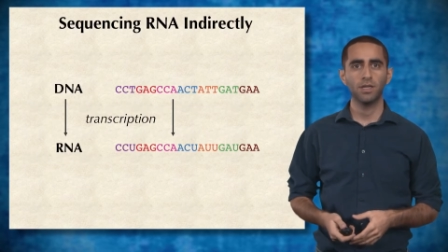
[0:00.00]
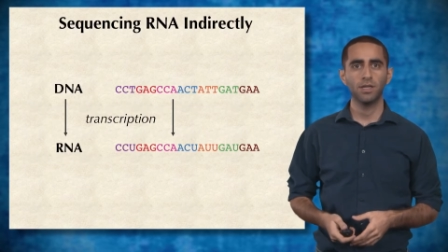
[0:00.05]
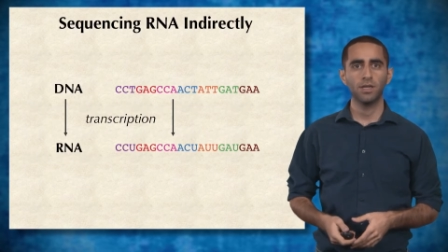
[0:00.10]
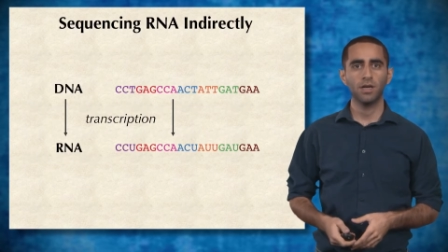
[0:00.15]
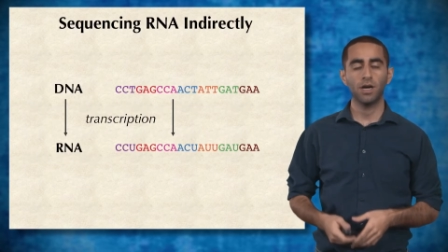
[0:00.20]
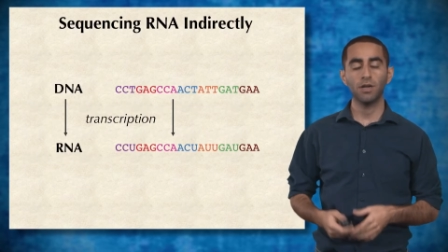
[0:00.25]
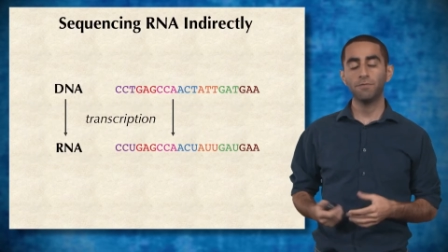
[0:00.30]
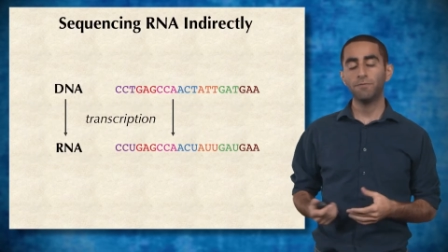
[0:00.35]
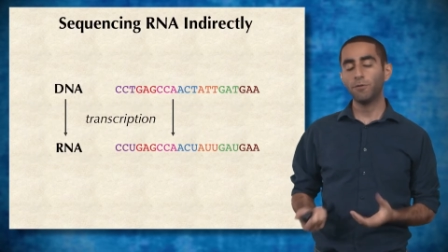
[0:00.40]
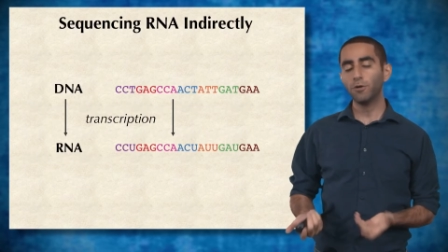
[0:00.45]

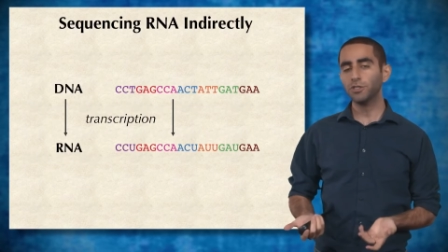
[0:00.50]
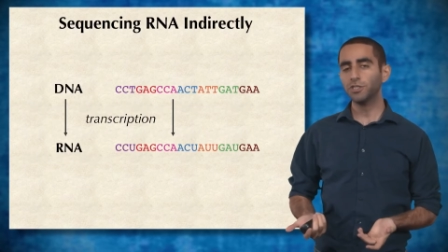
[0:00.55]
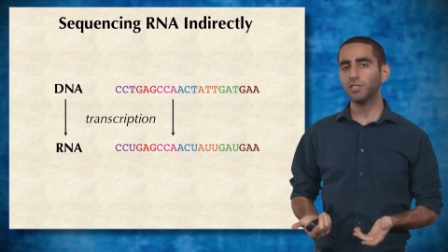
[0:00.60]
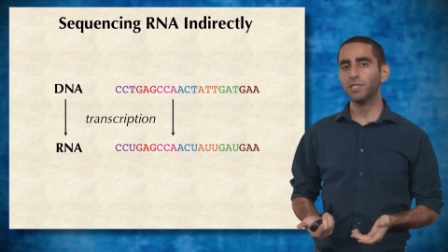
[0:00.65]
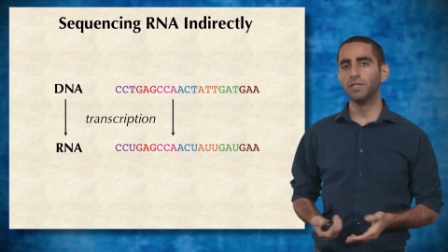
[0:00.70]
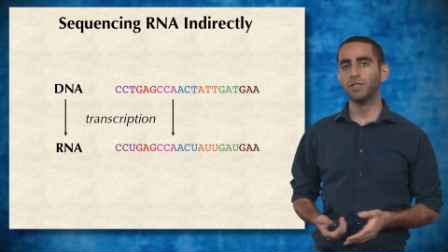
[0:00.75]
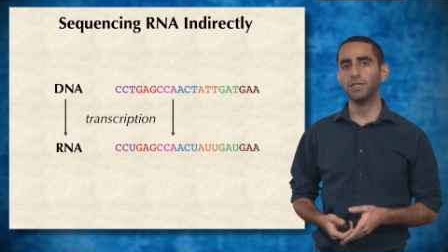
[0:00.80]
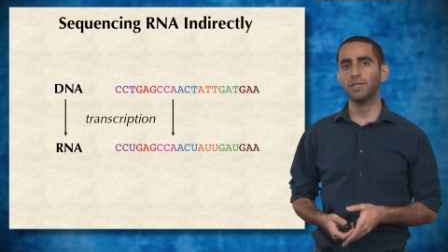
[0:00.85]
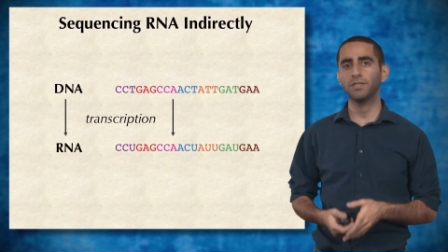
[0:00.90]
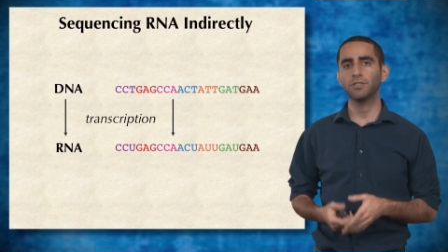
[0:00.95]

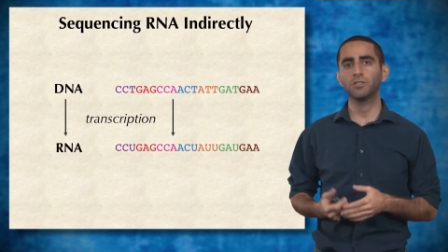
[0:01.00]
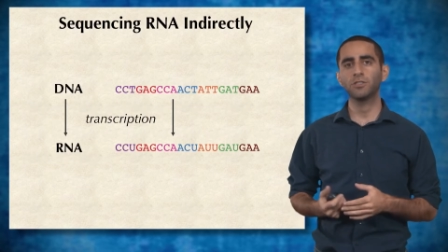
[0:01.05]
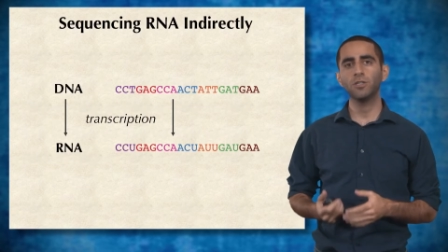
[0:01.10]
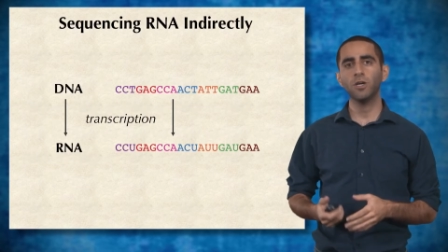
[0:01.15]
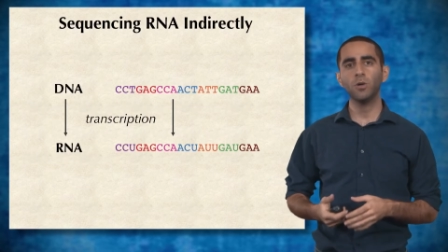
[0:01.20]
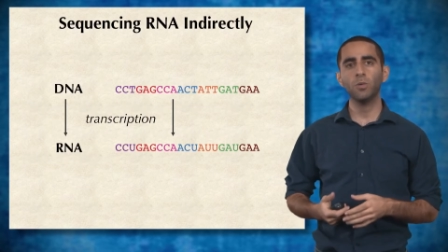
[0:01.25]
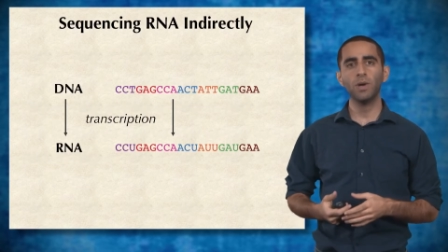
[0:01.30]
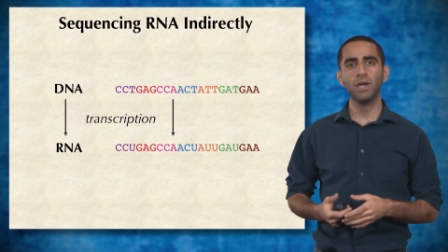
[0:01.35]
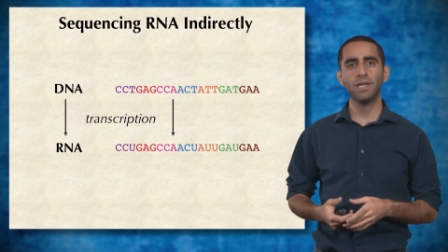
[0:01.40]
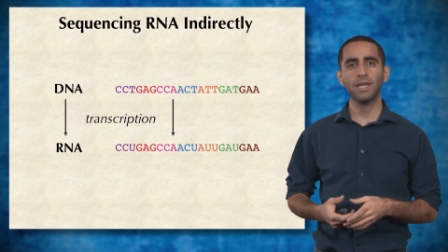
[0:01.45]
Unfortunately, there's
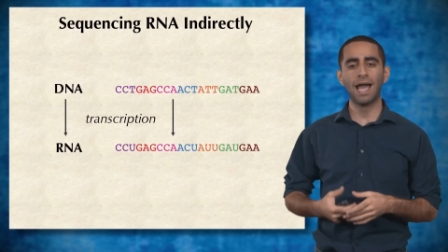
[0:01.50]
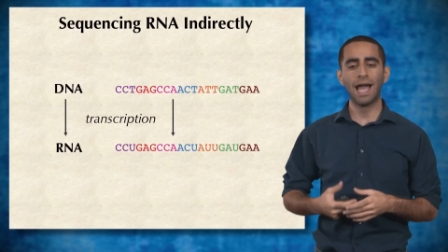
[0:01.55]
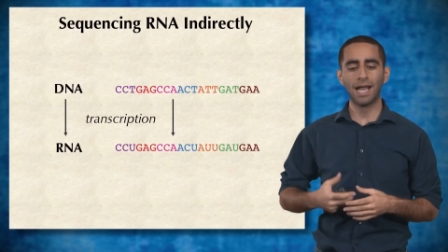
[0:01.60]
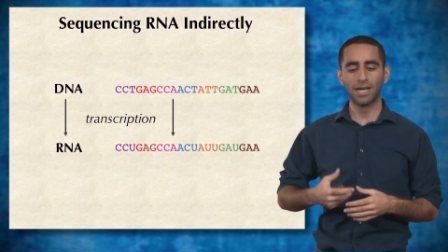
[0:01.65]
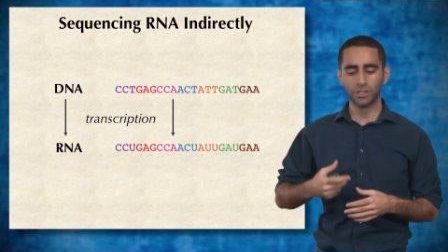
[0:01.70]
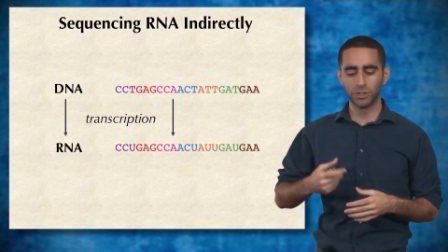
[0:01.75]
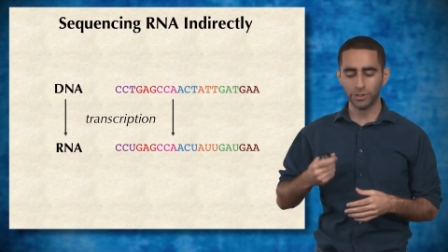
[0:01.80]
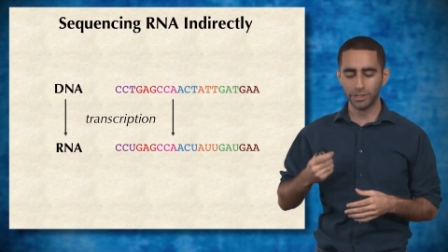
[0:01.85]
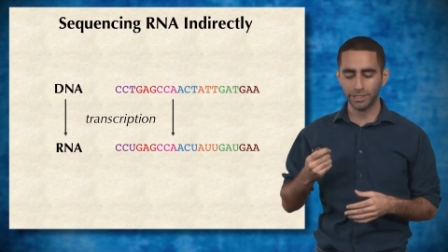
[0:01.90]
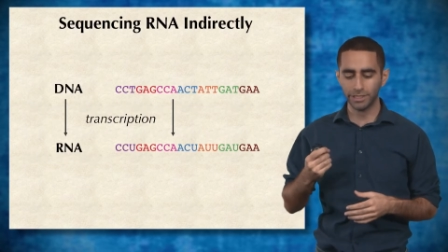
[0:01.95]
no way to
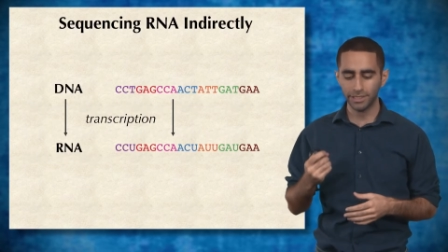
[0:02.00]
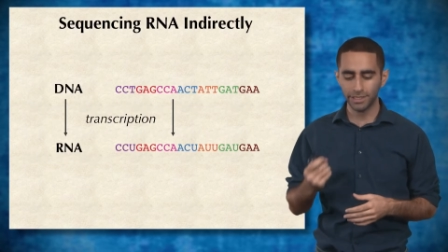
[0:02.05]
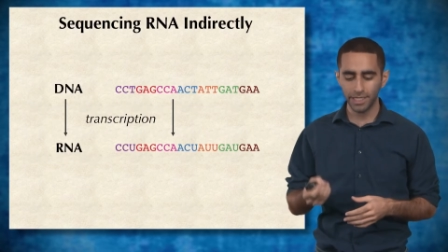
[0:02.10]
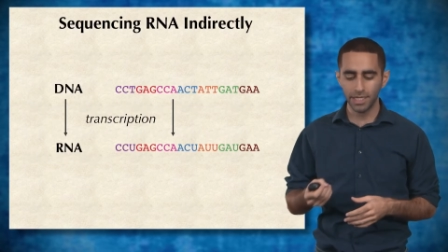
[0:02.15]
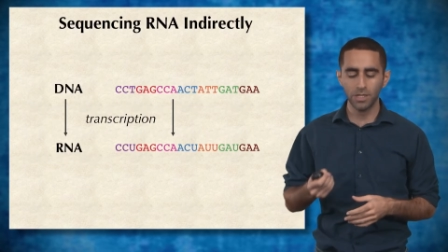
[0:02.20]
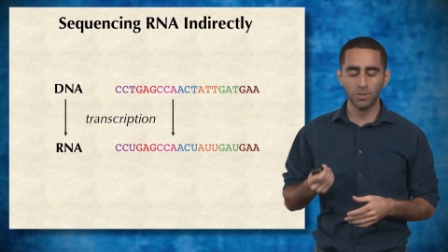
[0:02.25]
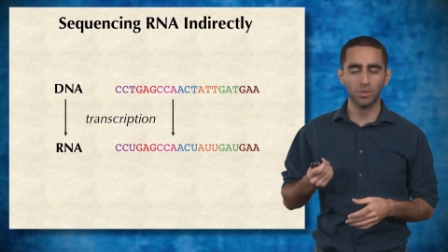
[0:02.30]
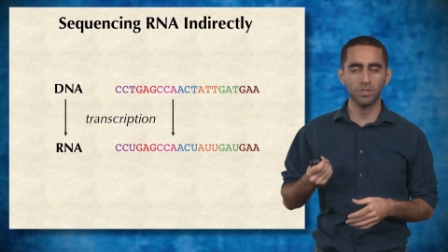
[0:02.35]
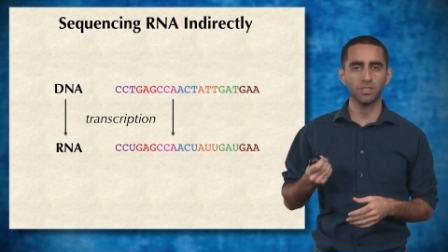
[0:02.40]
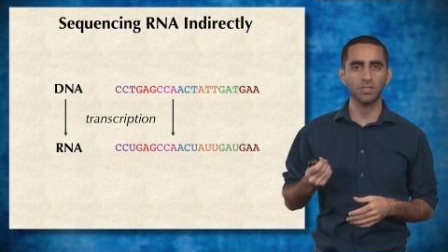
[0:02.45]
actually
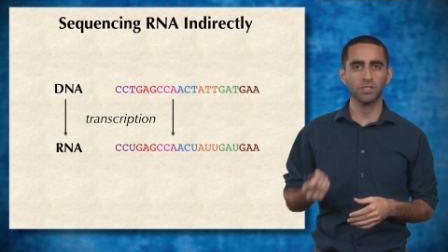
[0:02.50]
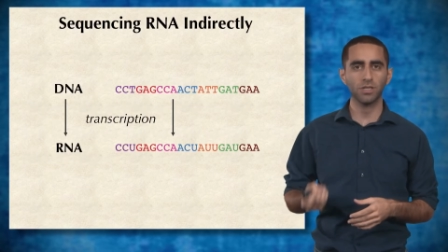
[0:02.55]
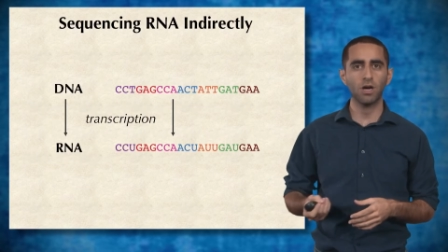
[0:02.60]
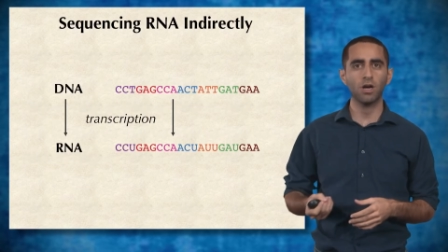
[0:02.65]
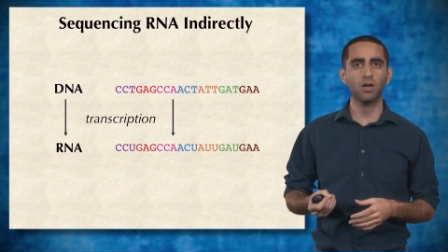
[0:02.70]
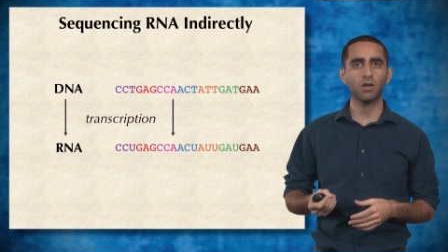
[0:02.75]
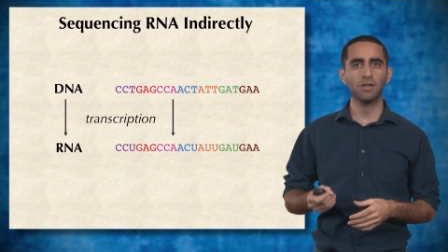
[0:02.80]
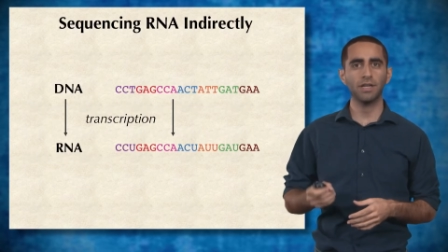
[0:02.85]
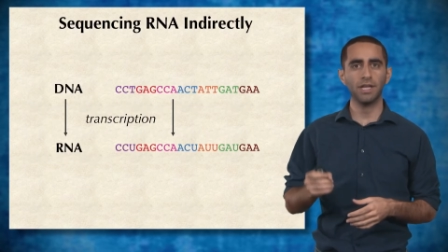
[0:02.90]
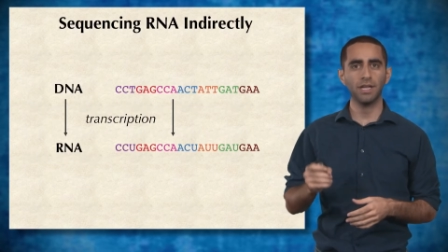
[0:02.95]
sequence
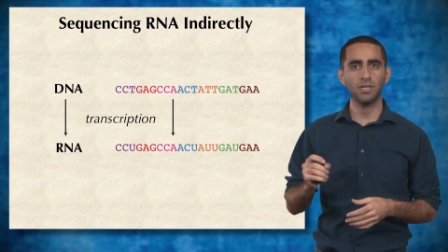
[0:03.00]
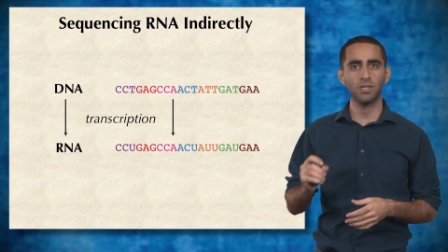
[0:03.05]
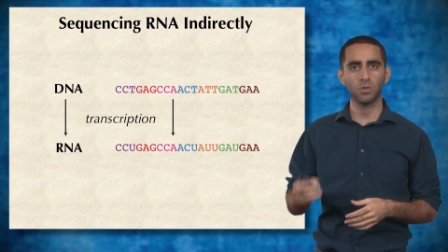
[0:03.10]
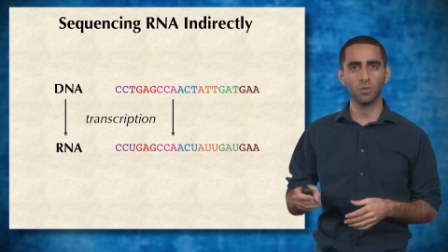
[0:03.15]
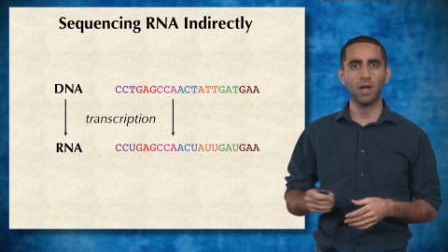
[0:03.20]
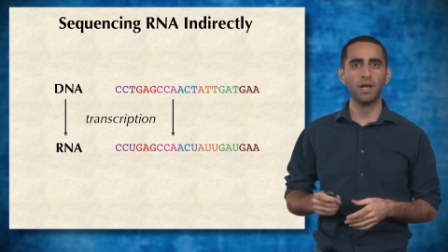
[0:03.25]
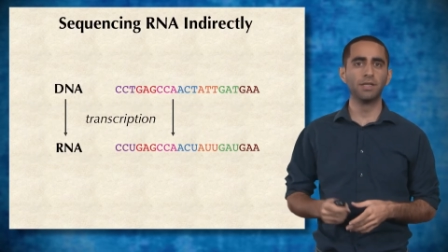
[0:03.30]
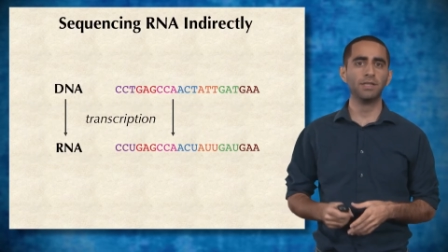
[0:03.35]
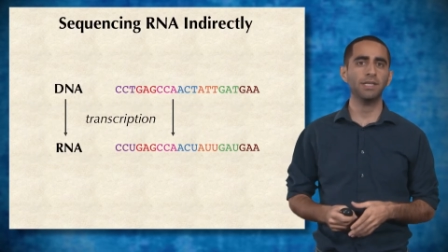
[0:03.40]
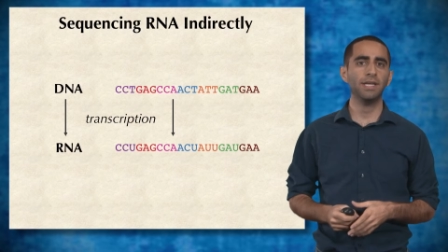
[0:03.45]
RNA
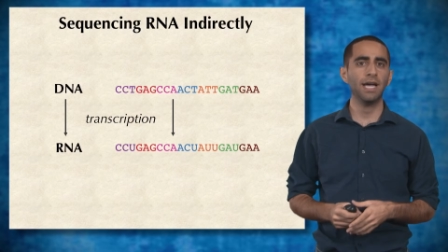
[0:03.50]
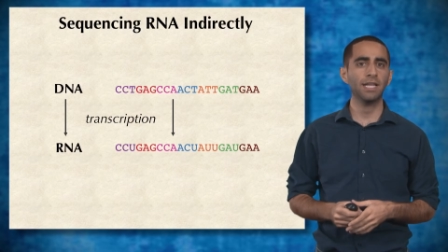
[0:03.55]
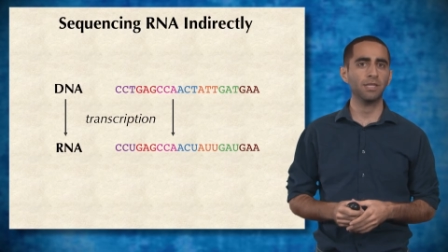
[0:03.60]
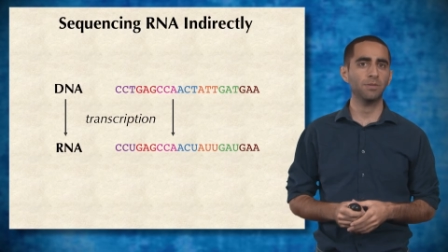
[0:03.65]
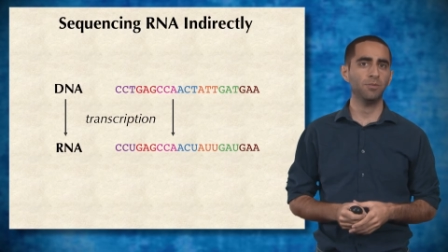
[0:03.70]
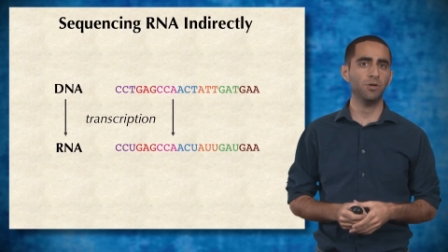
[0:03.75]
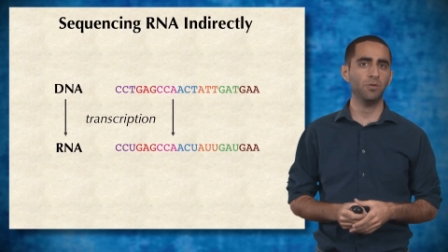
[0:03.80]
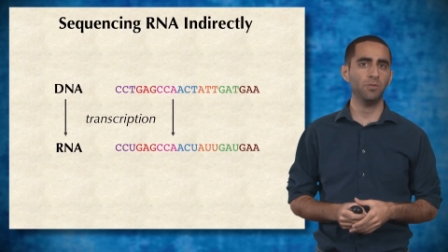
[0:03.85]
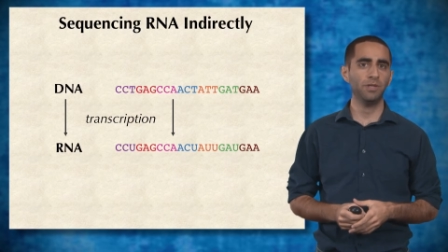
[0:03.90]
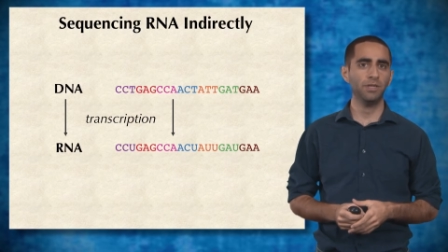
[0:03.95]
directly at the
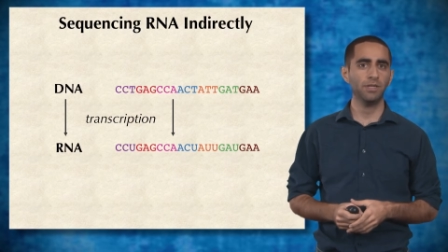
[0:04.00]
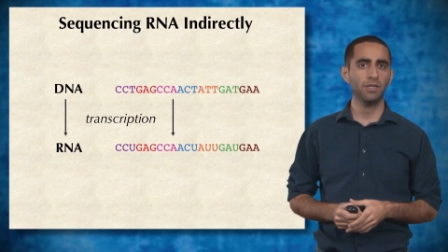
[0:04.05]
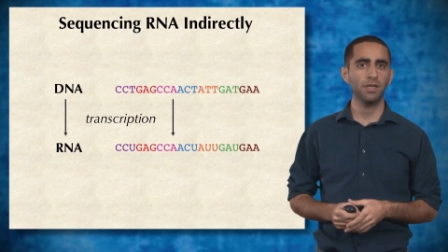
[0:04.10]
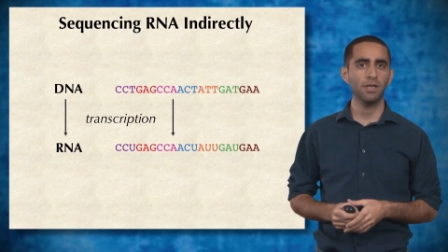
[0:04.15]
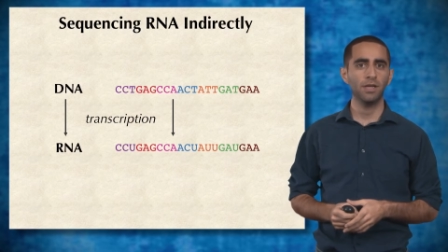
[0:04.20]
moment.